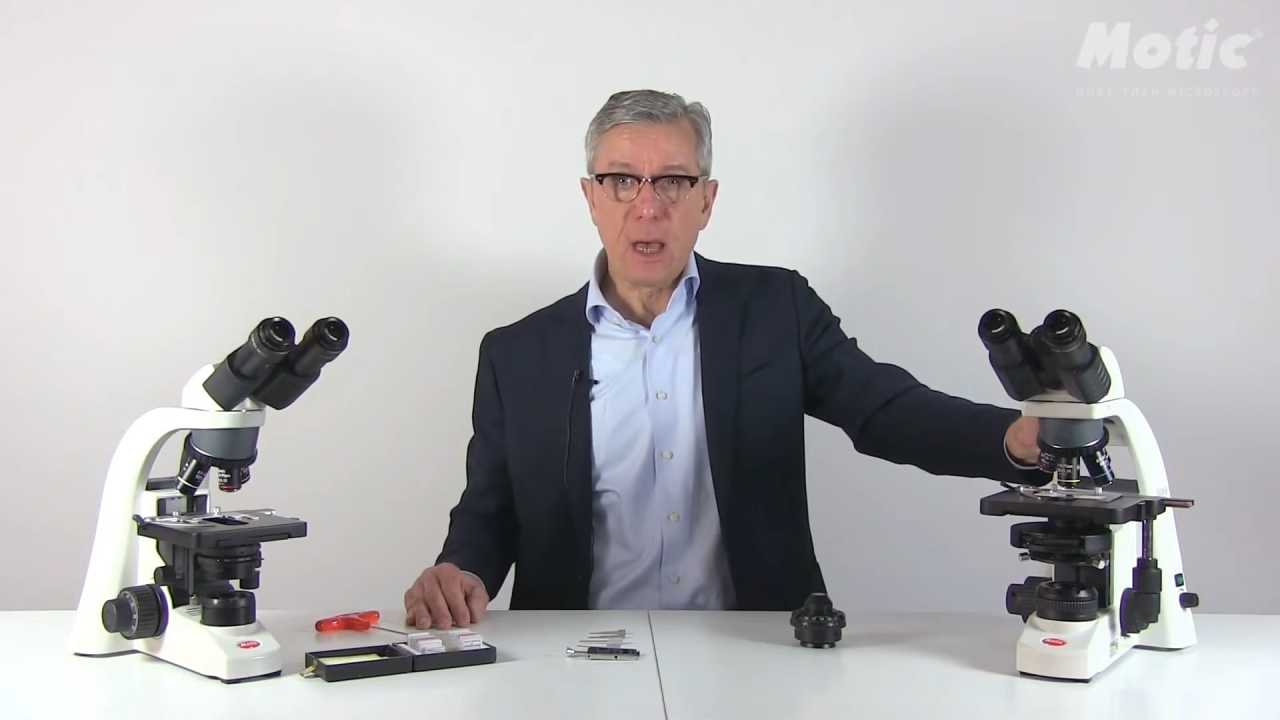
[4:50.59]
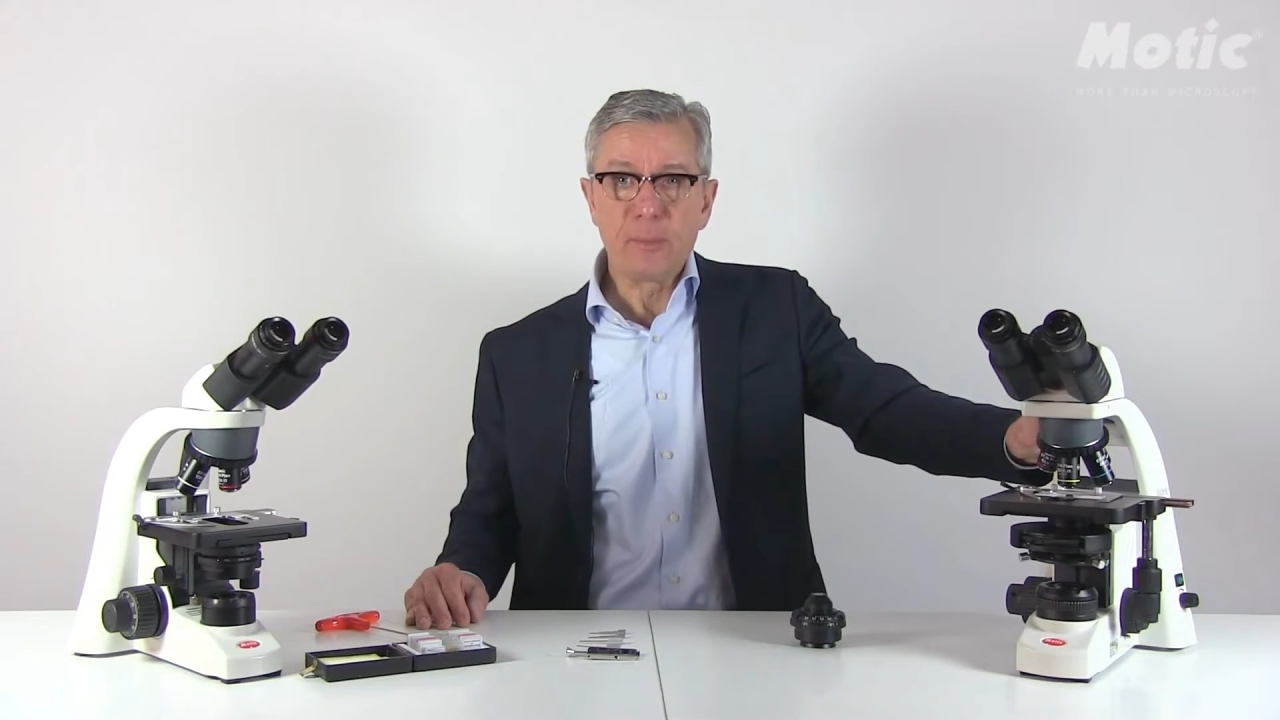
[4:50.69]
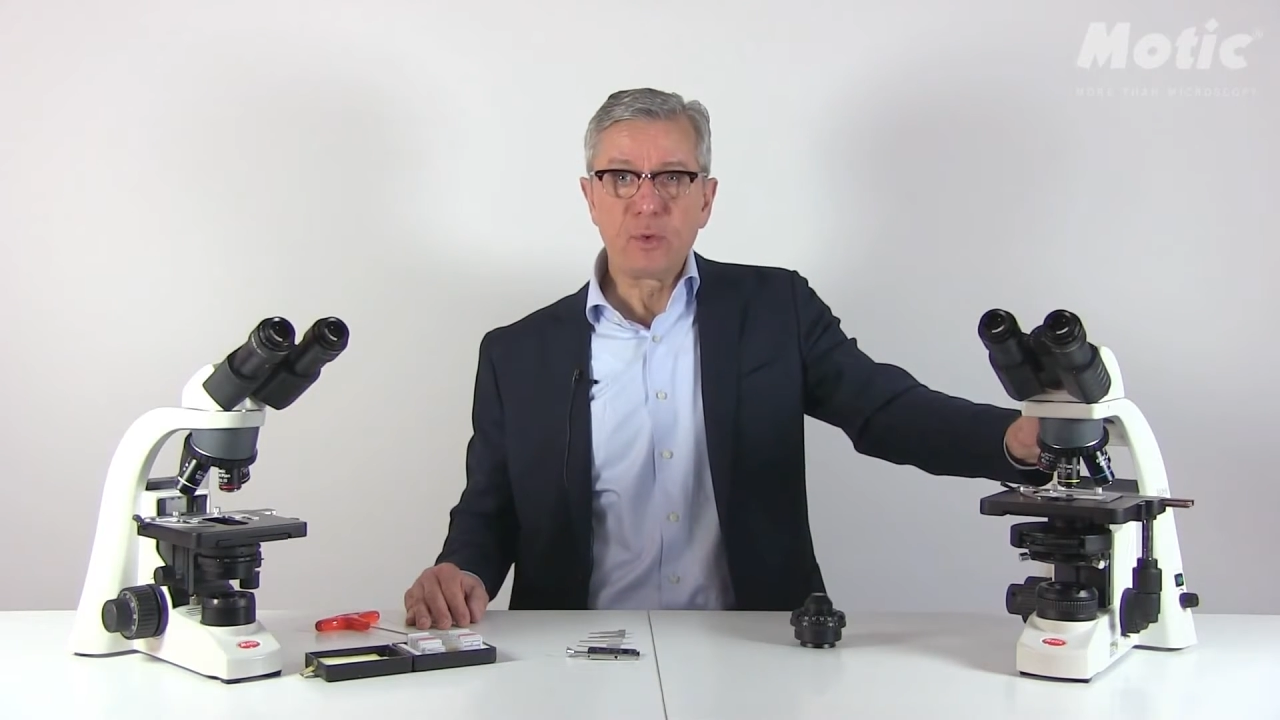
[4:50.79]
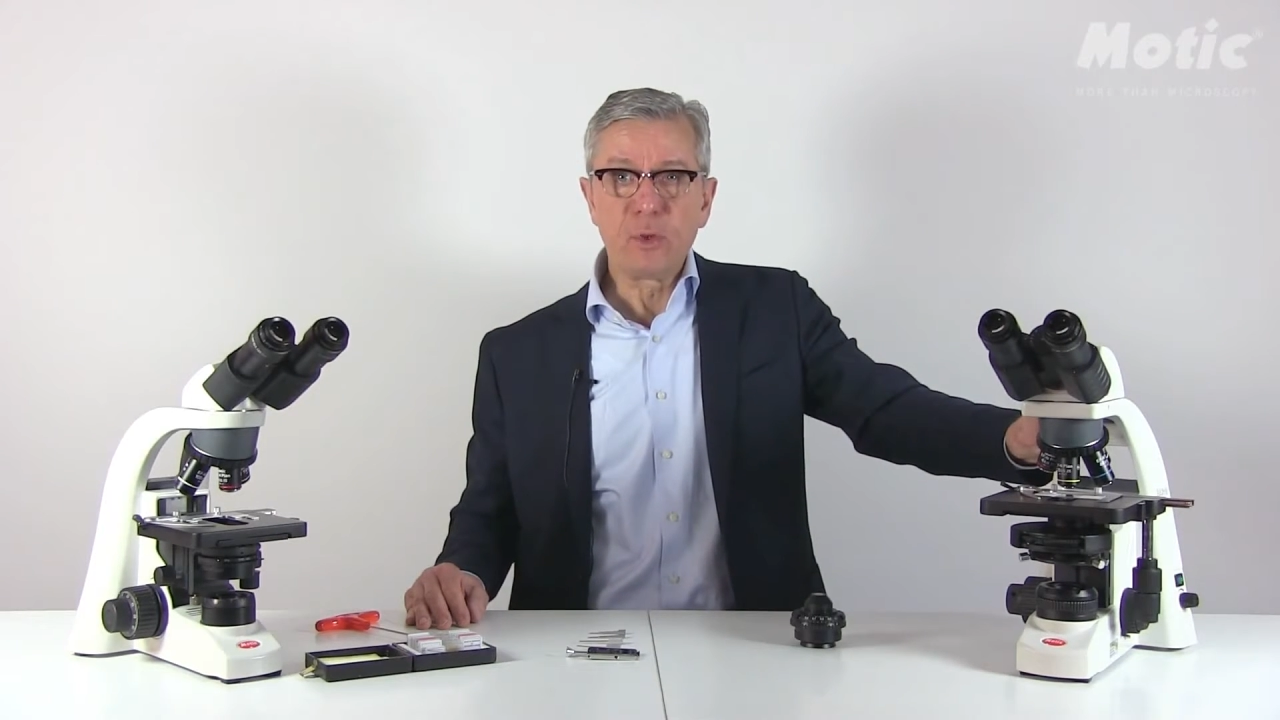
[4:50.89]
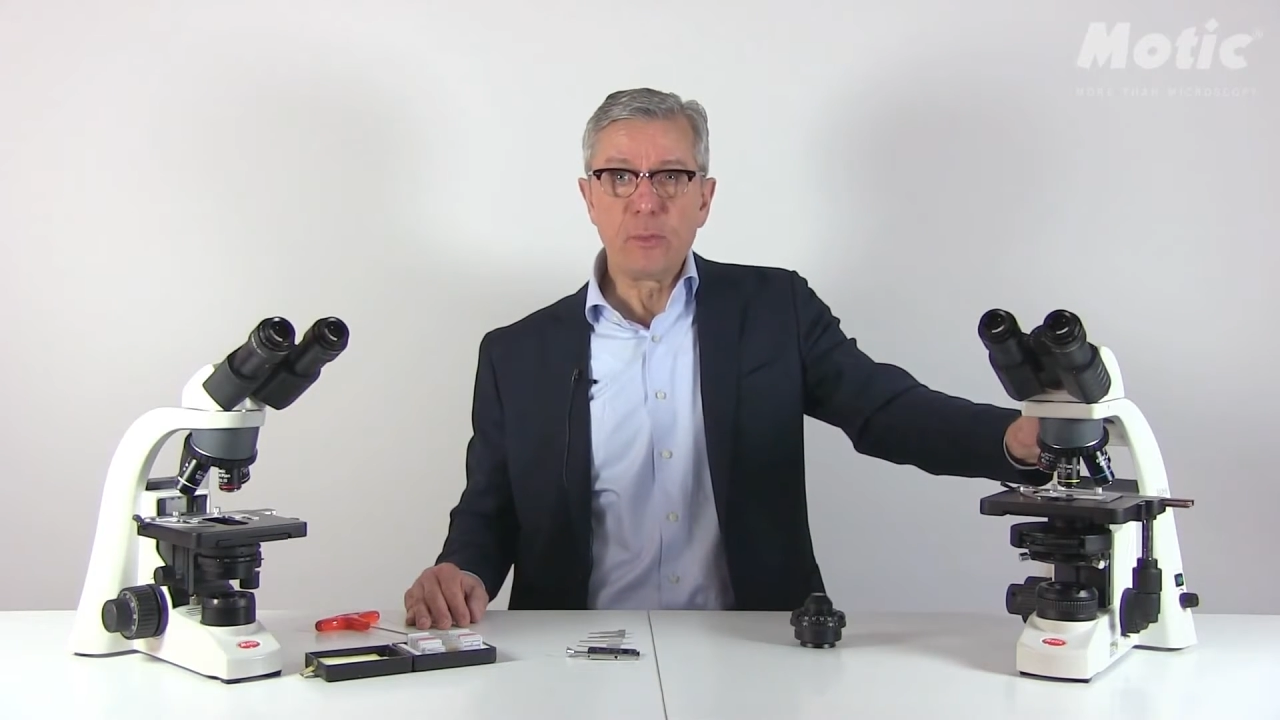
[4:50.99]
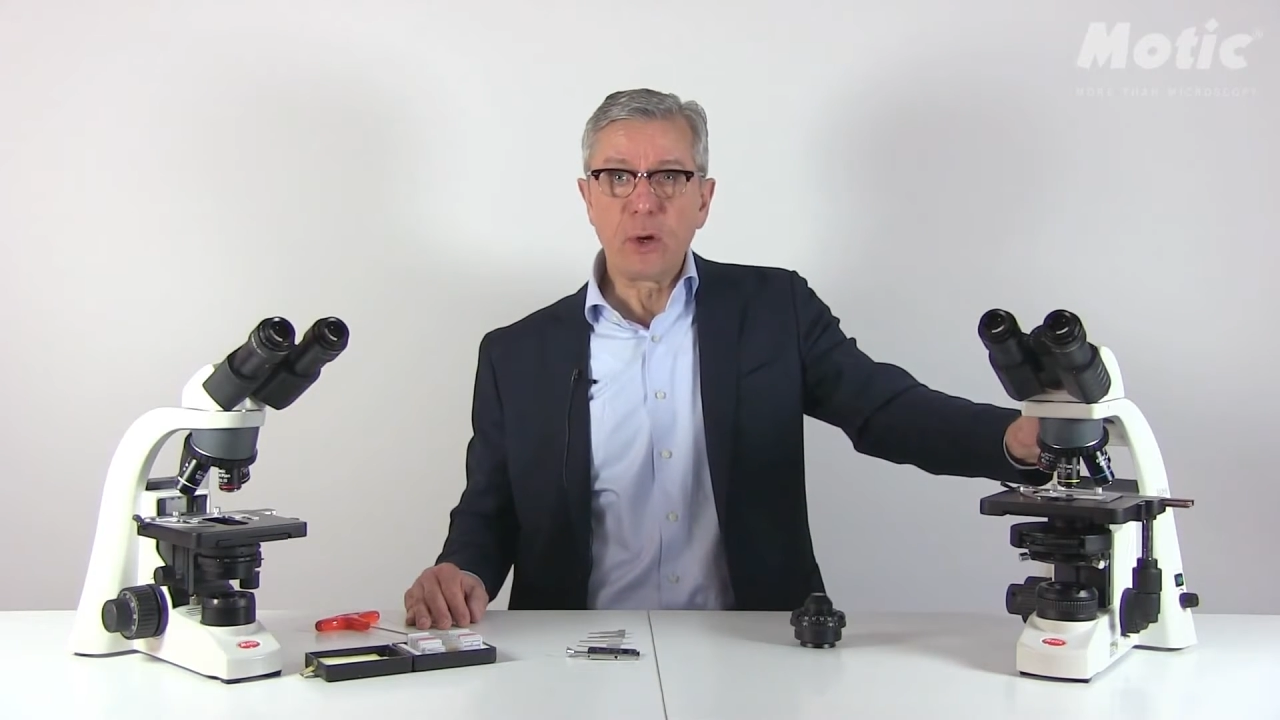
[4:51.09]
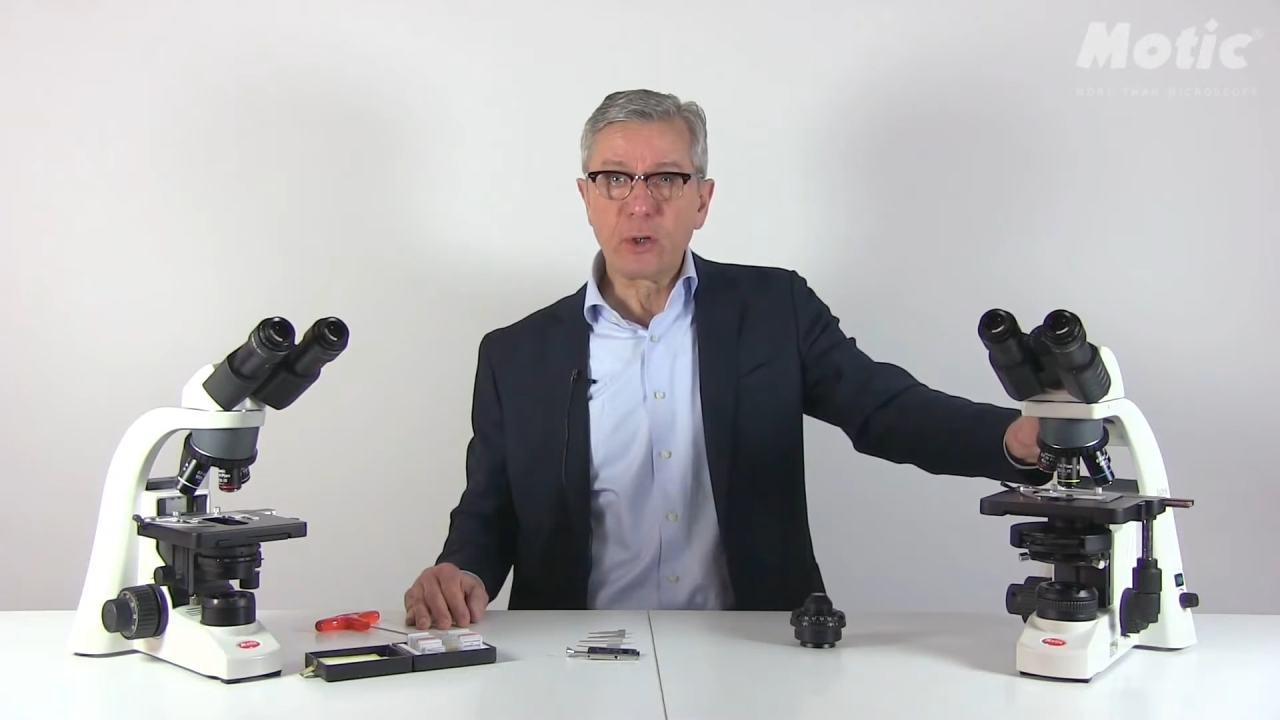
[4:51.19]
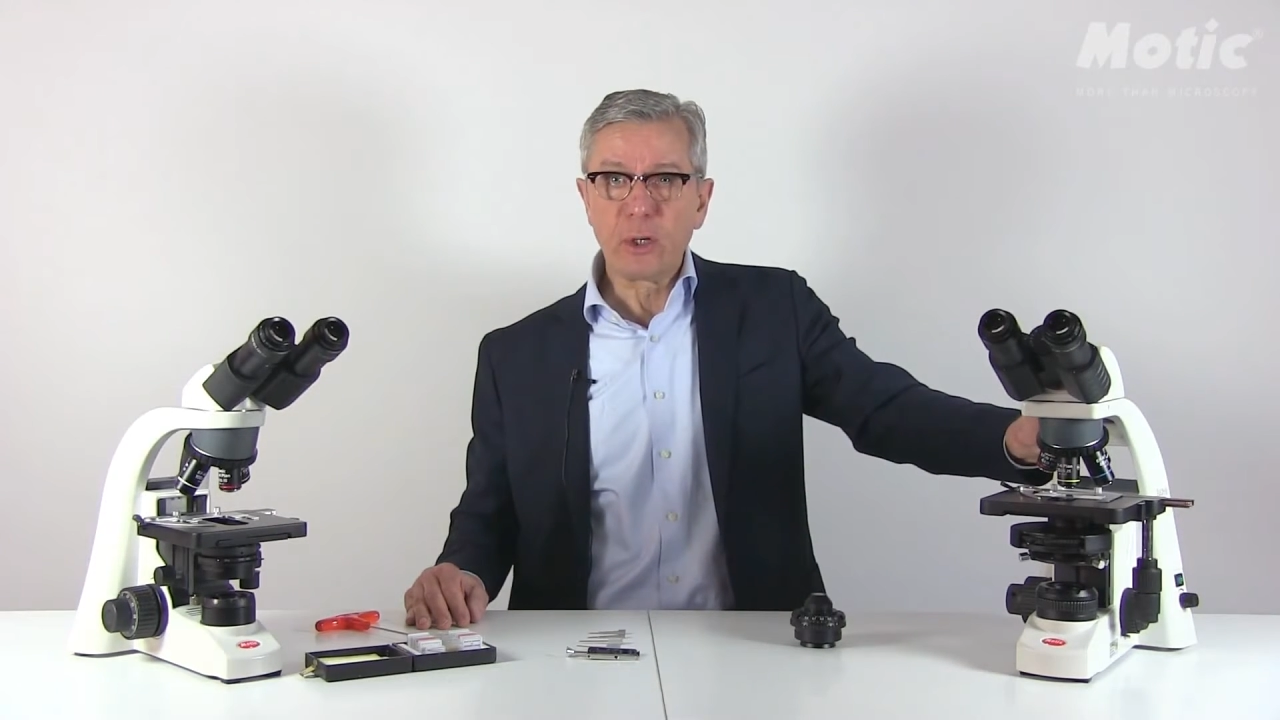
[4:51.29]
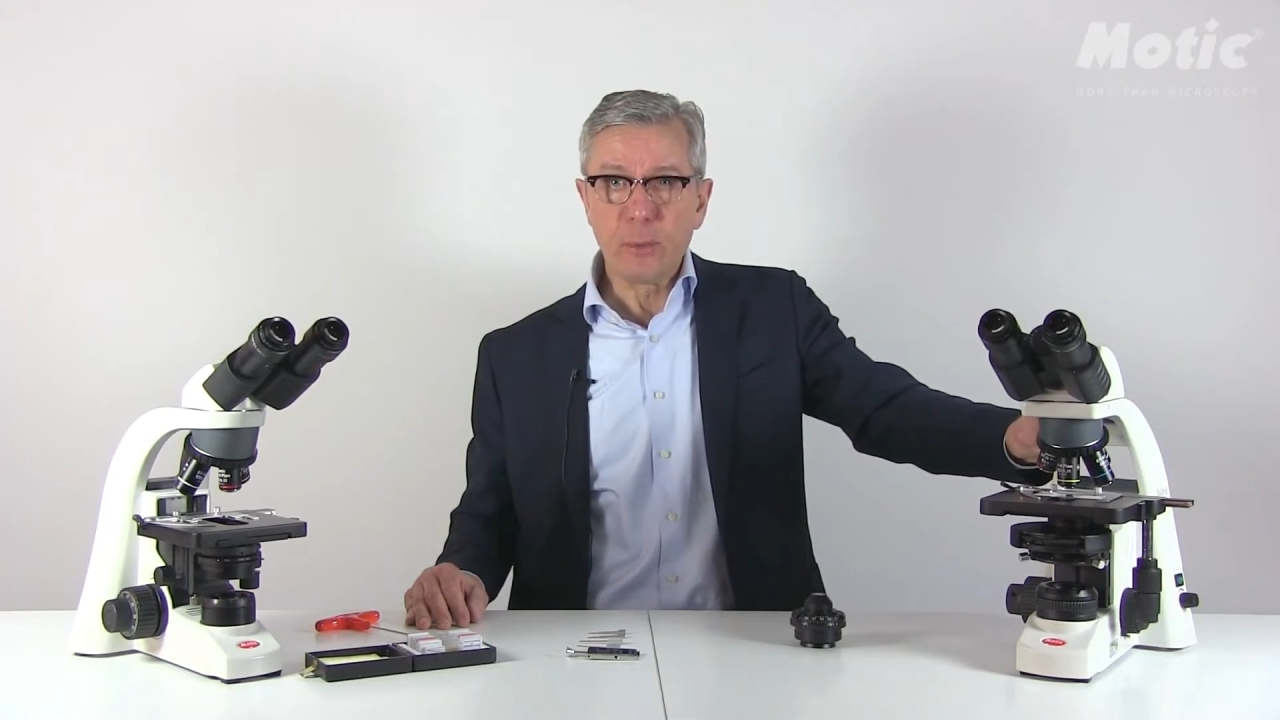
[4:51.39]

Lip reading: up to a numerical